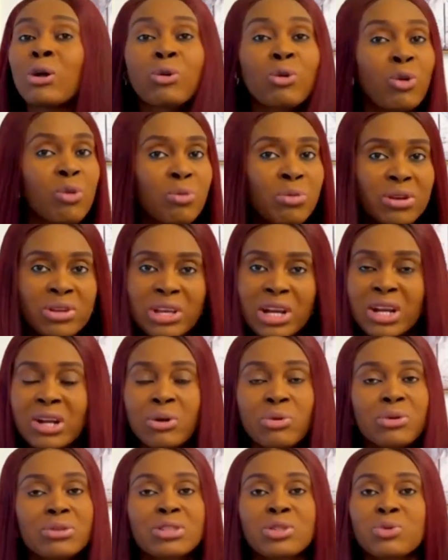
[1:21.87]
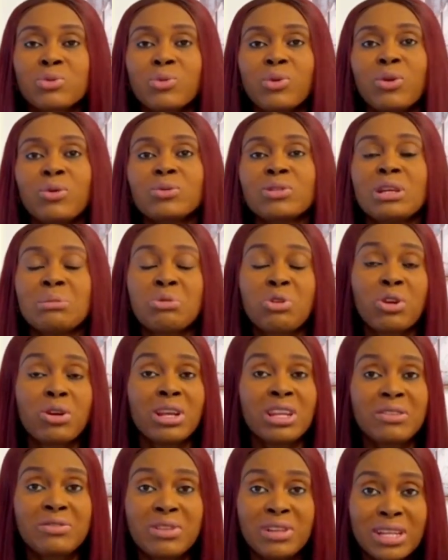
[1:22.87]
globally across the world. I'm going to
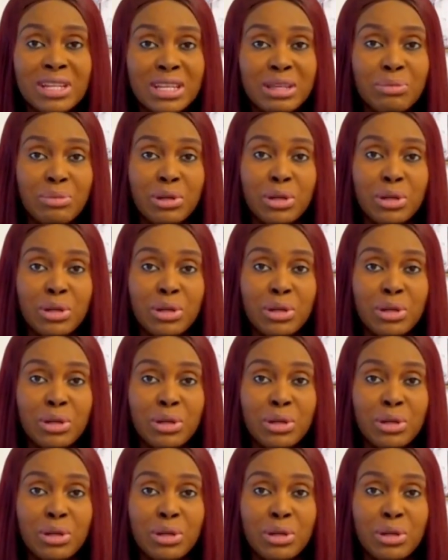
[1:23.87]
leave the link